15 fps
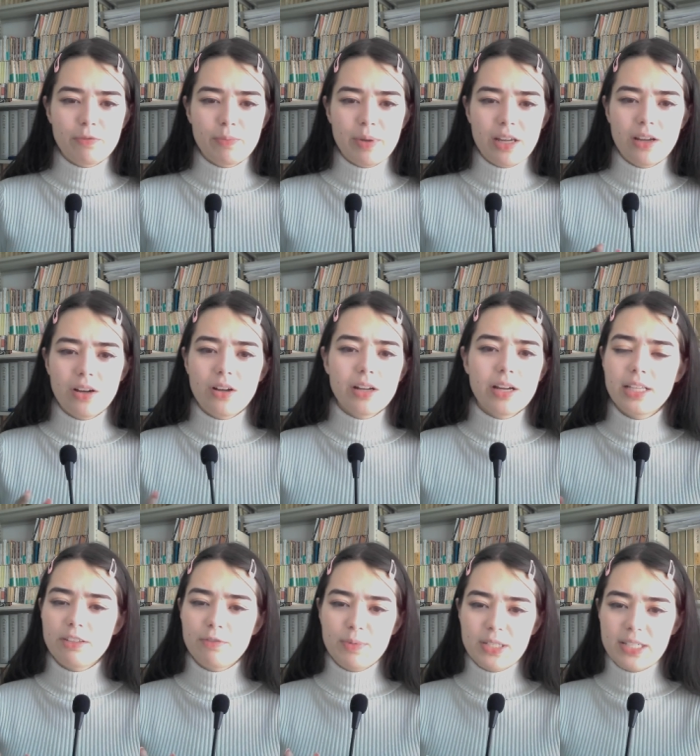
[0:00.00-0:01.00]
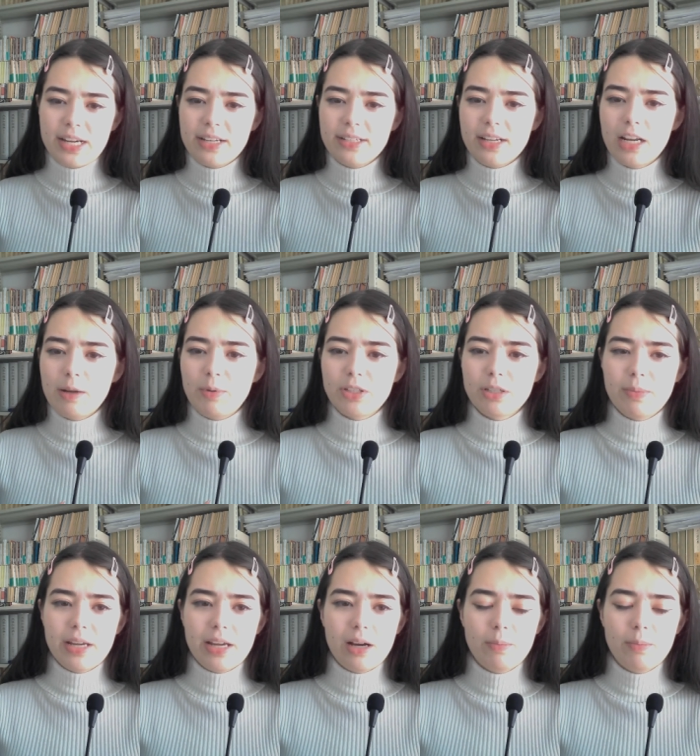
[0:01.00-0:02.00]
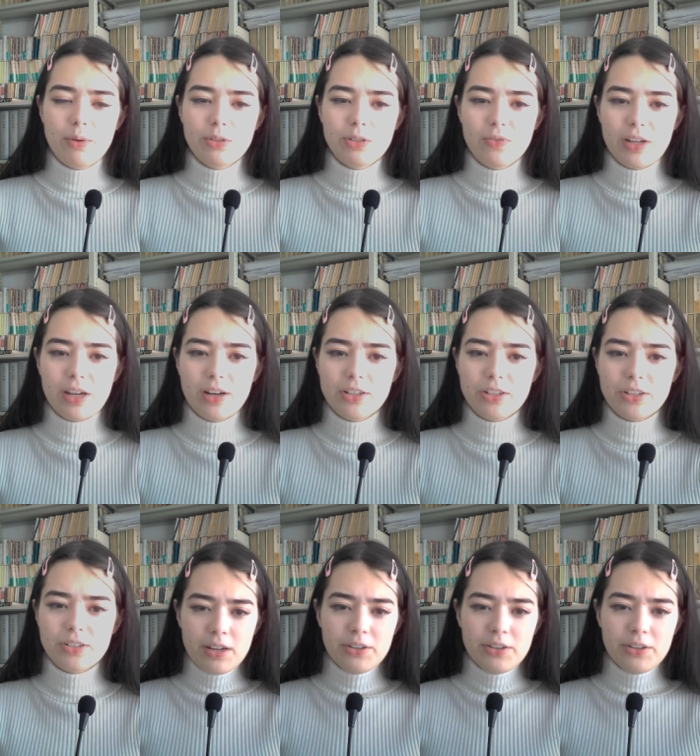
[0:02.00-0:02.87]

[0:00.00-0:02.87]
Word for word: making all kinds of mistakes, unable to make out most of the characters.